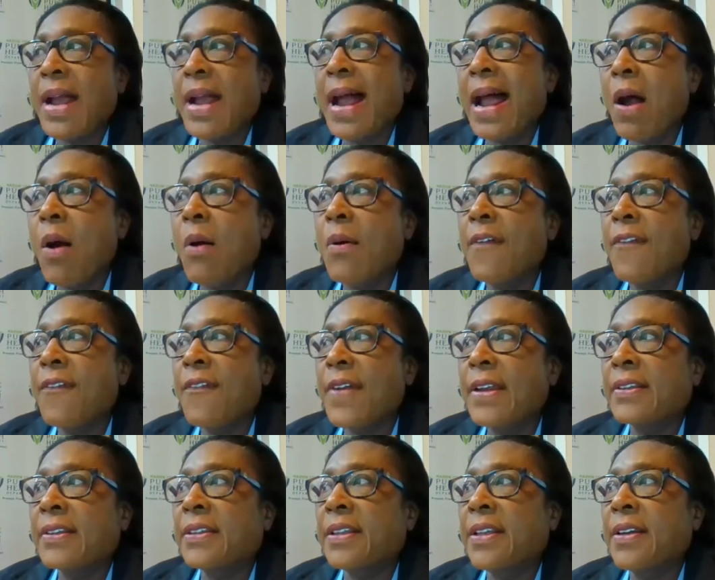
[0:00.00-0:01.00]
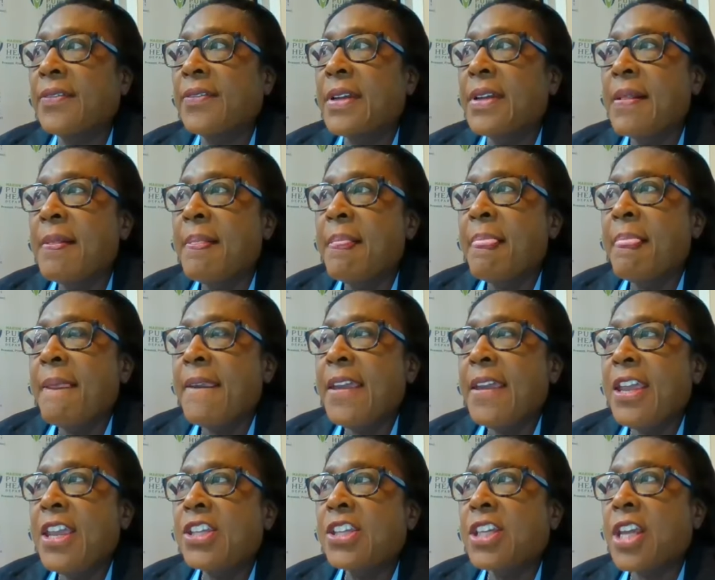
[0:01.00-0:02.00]
how effective
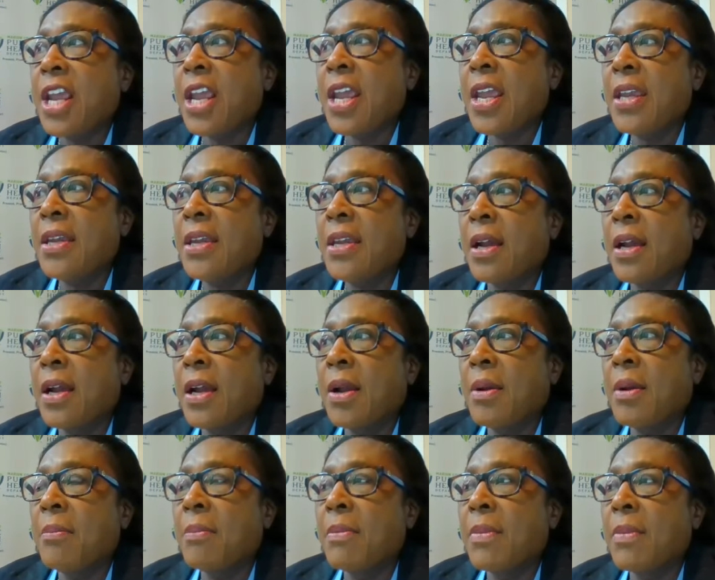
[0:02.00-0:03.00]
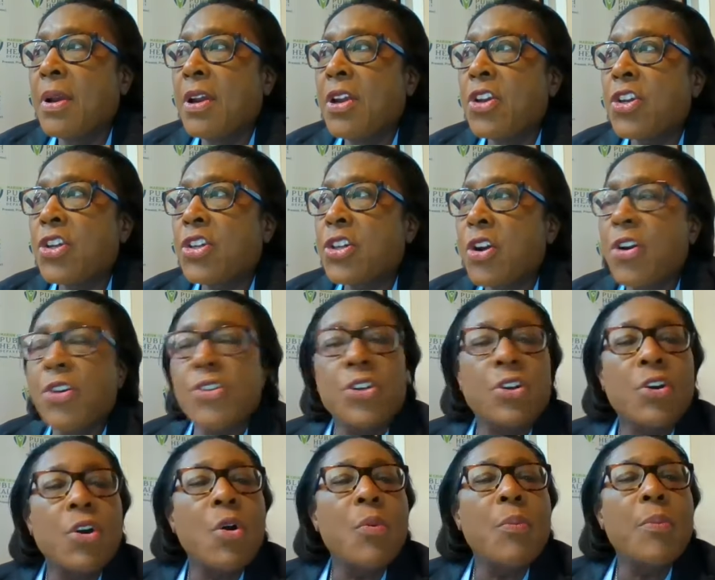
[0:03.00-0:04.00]
is a
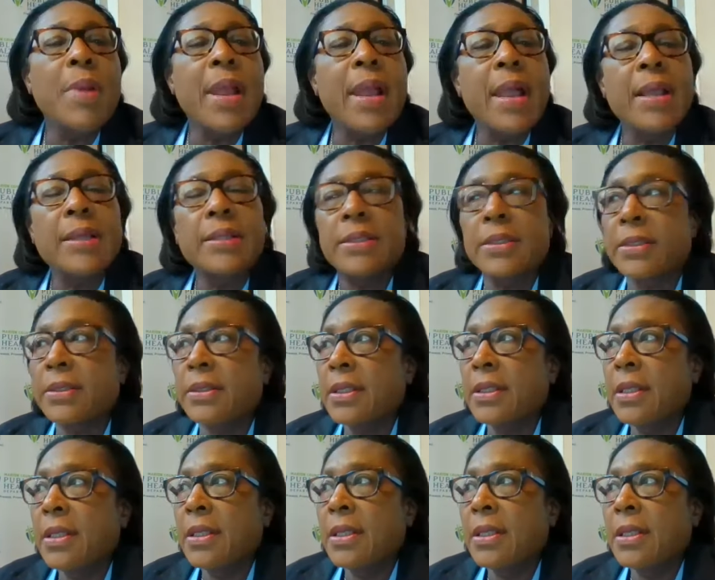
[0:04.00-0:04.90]
surgical mask.